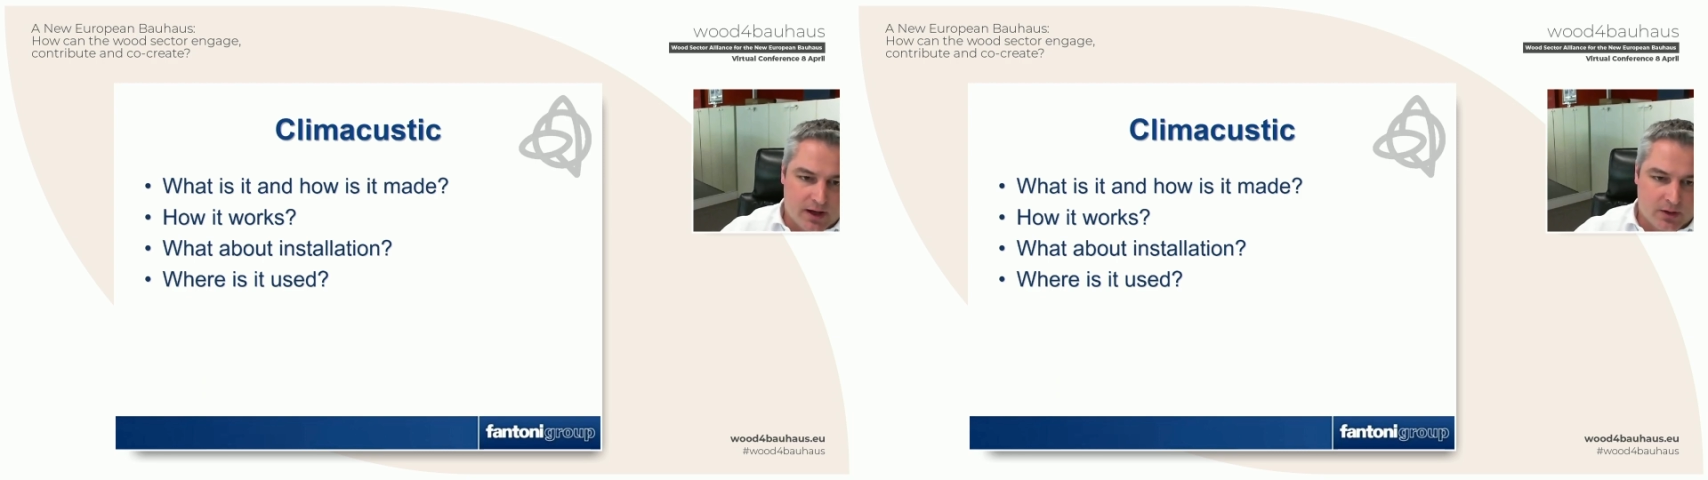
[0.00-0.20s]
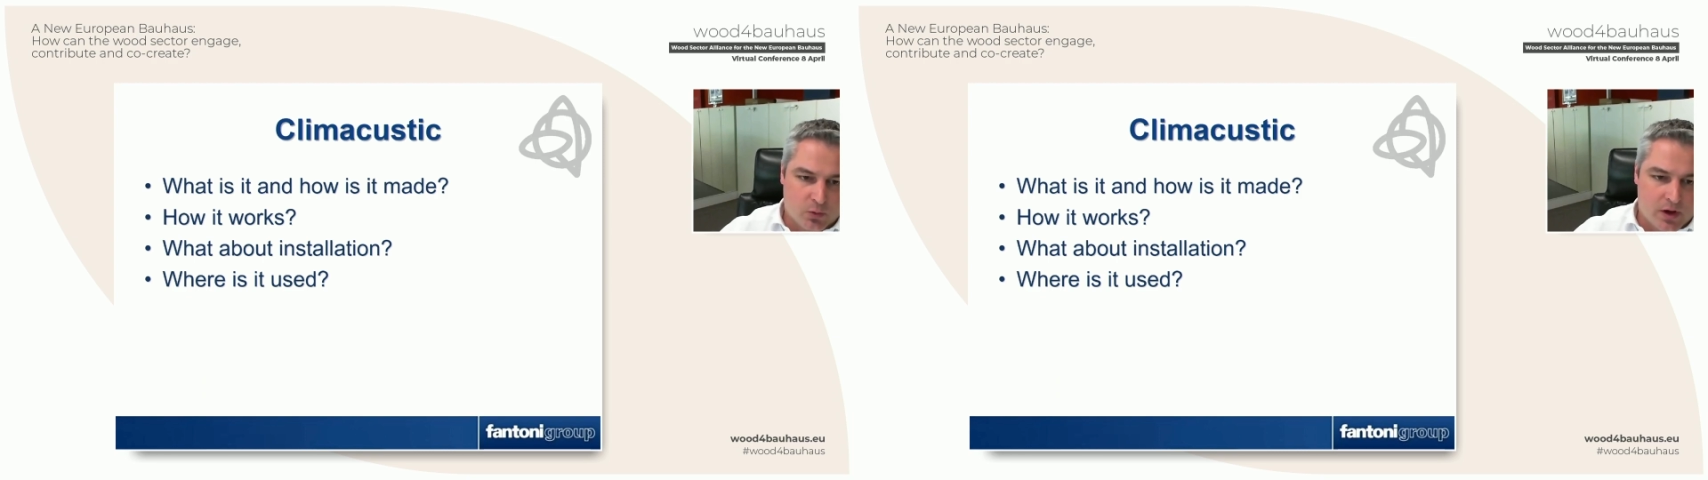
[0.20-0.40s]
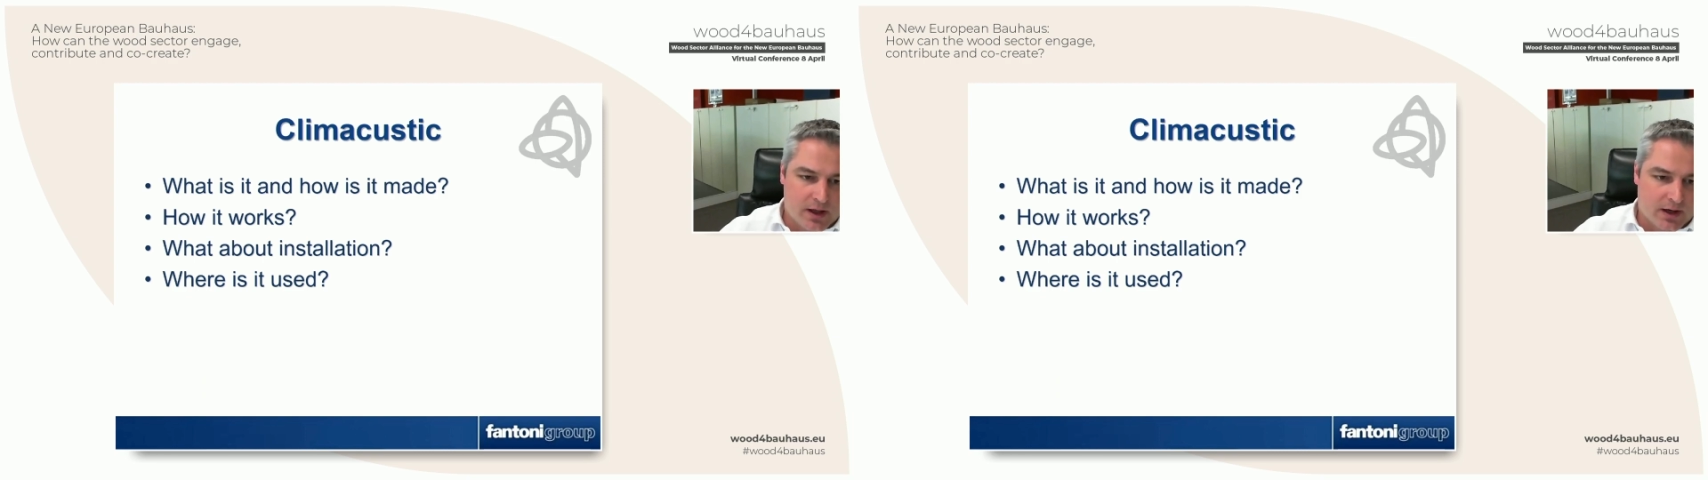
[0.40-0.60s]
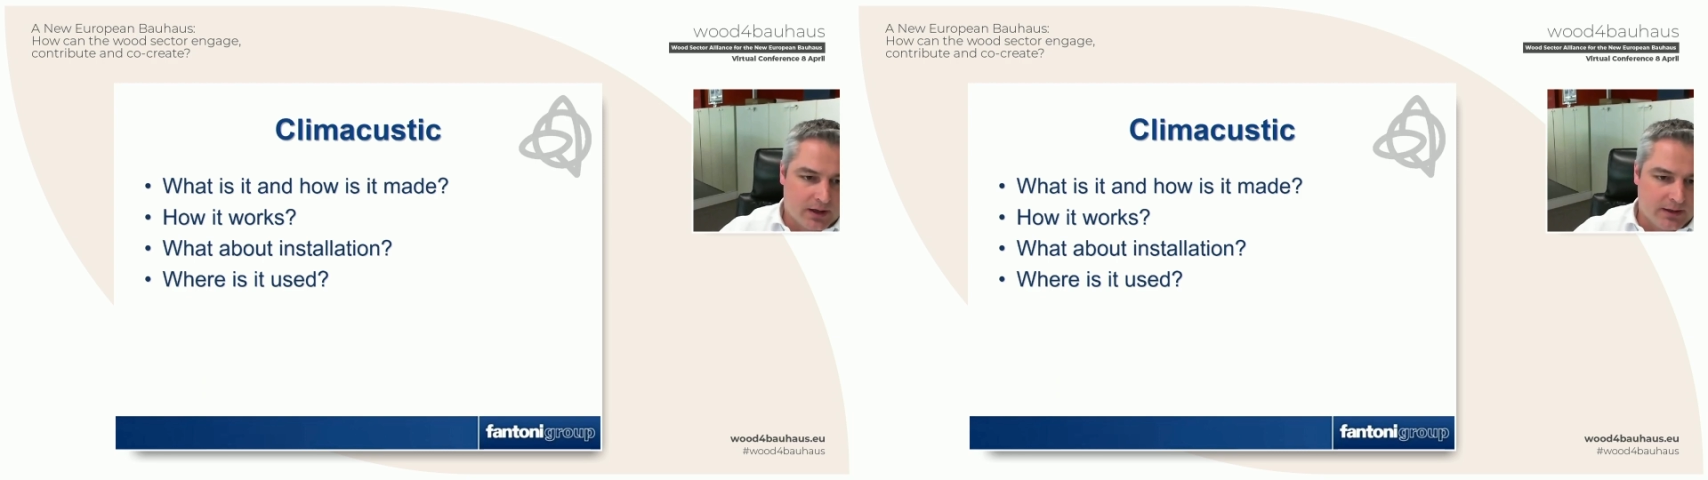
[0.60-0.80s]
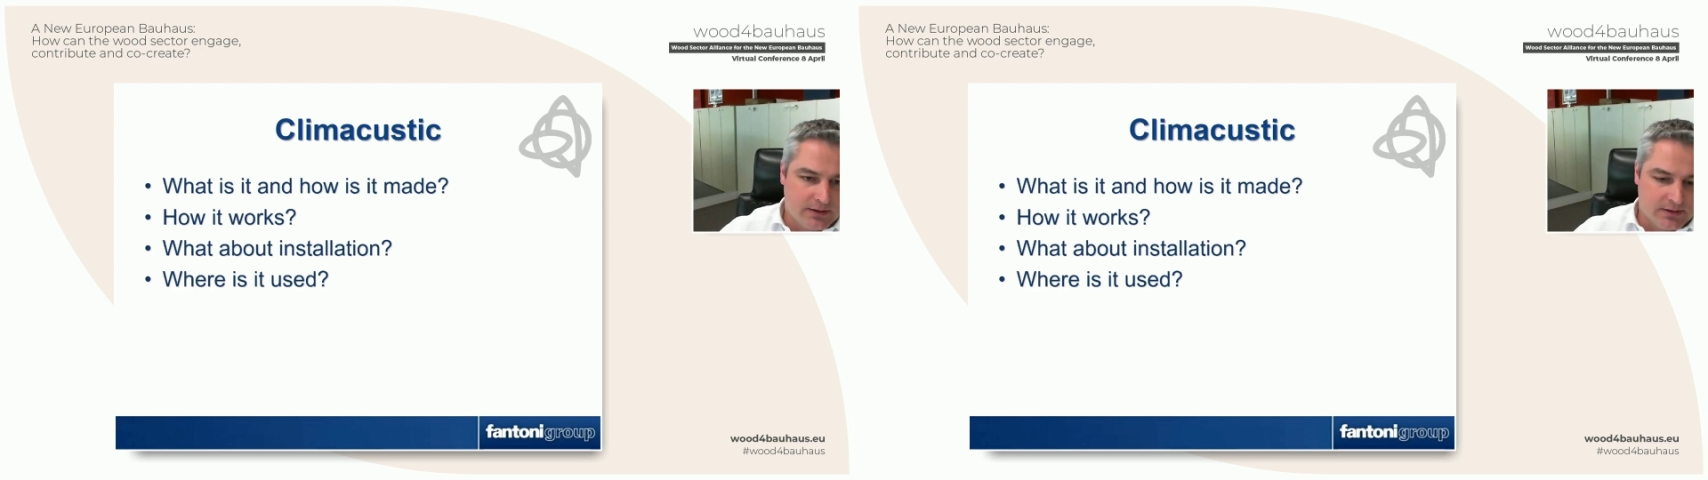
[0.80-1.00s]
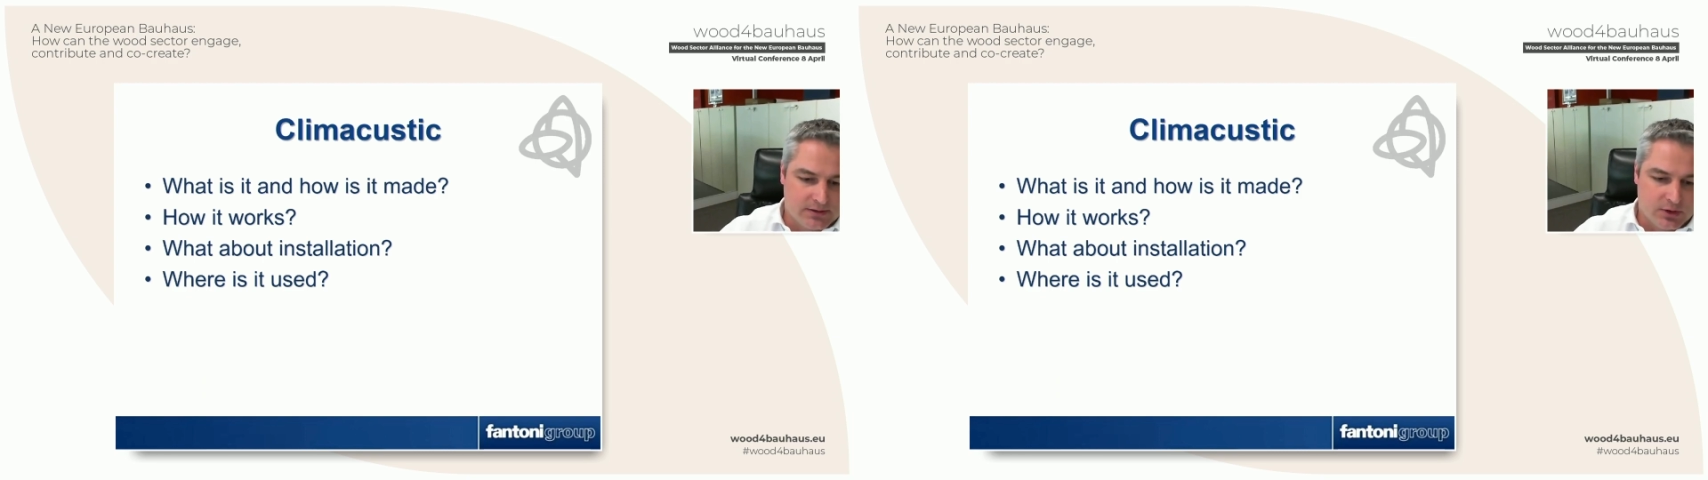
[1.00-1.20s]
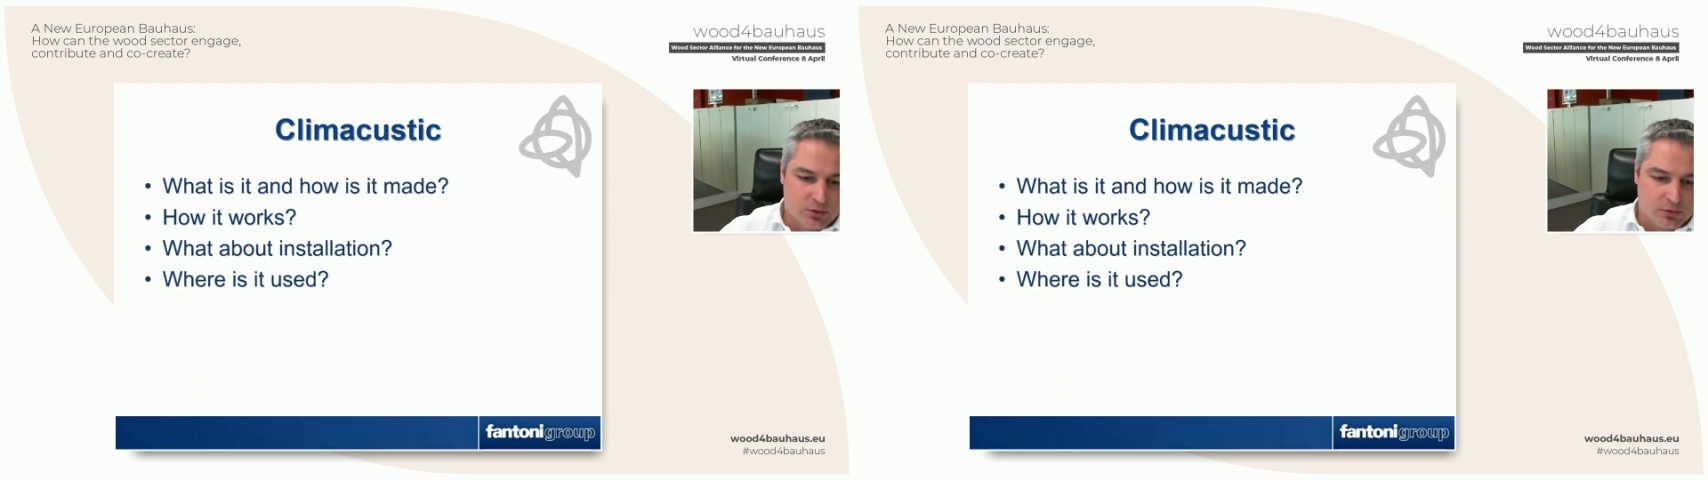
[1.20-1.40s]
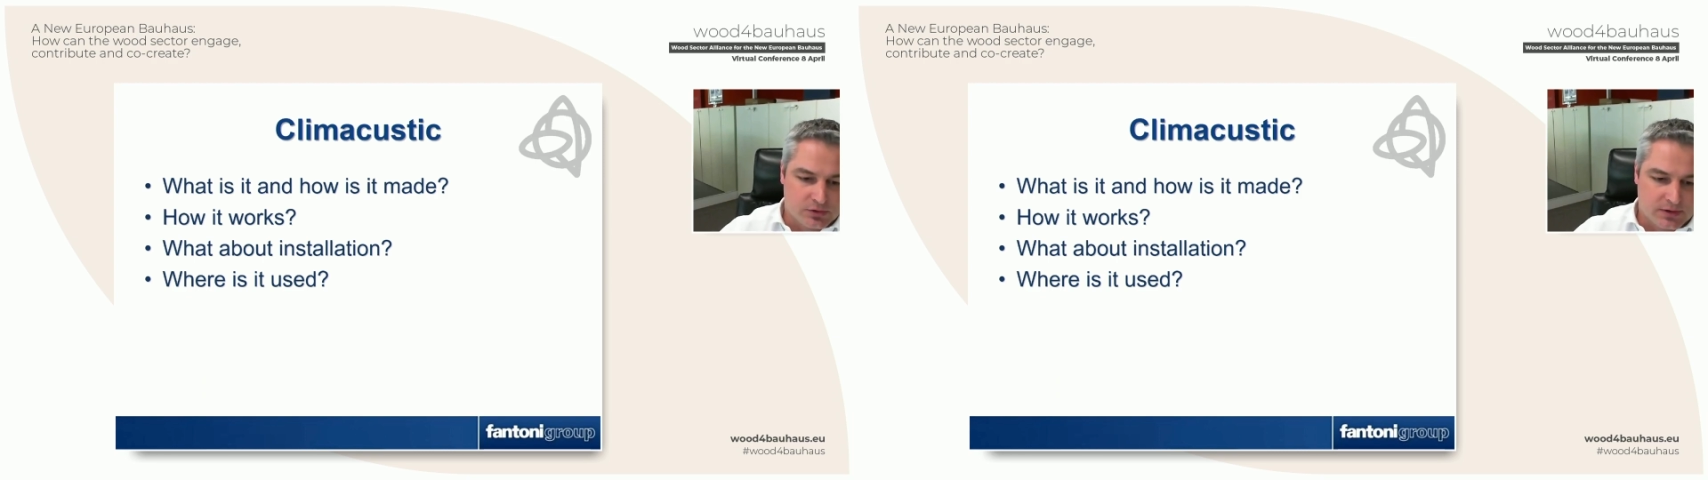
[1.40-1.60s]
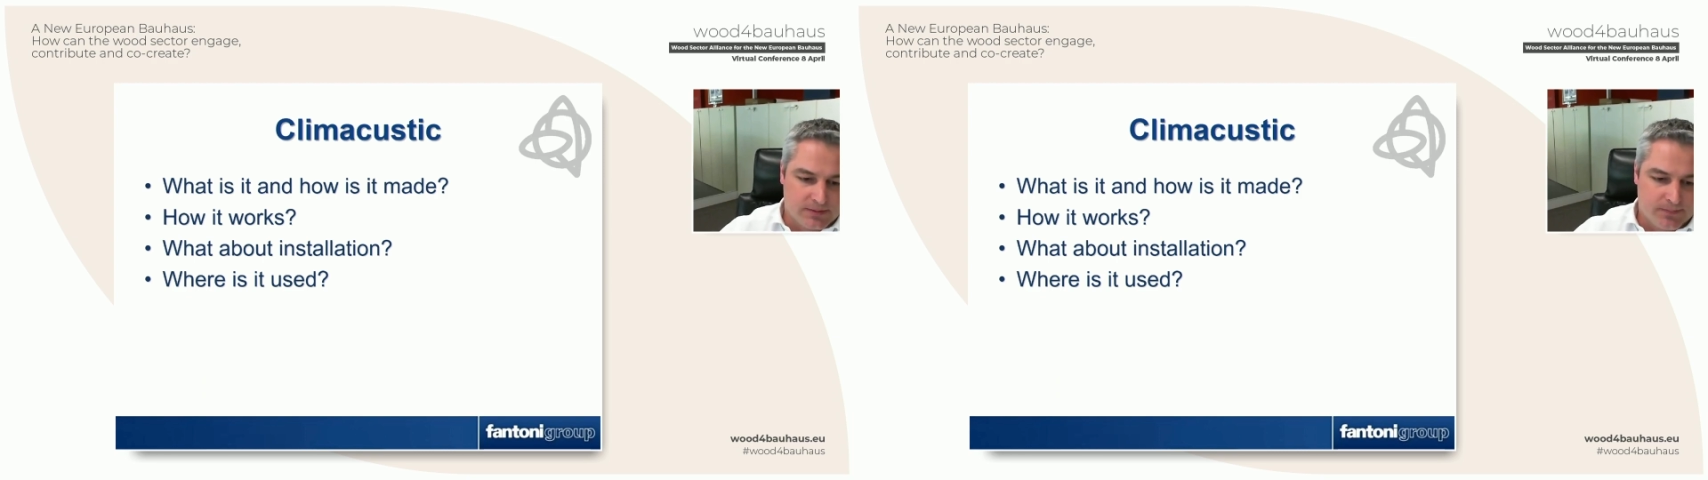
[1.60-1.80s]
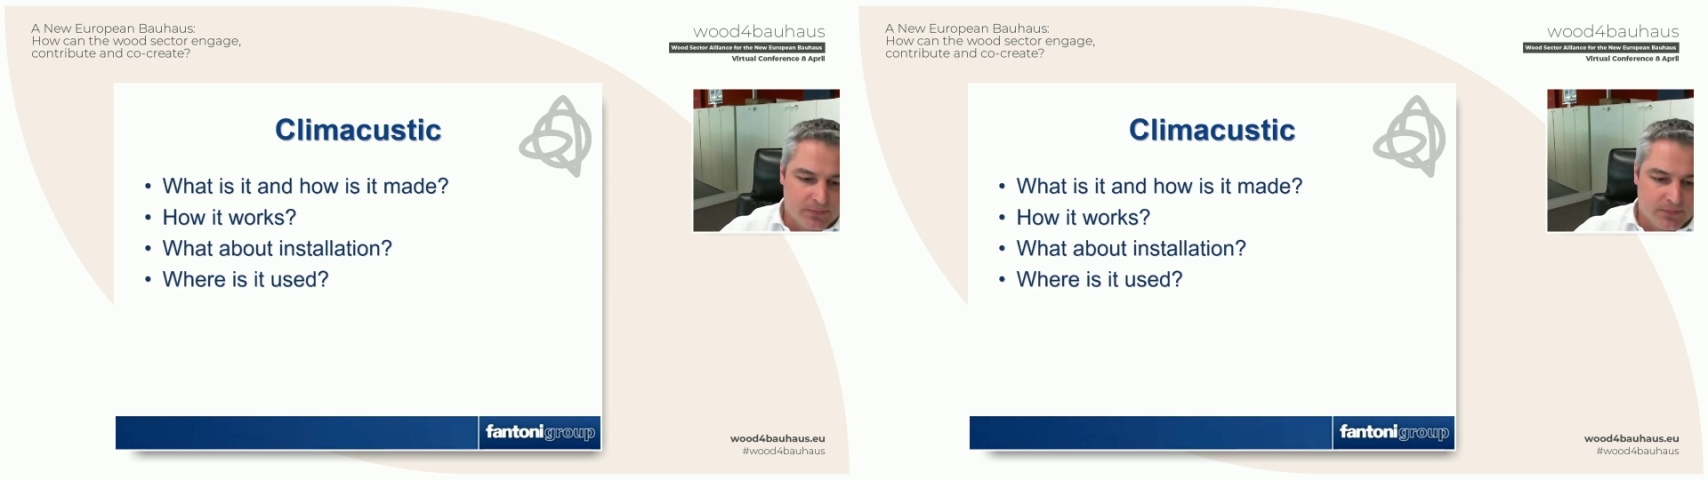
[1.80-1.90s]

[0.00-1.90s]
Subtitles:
and where it is used.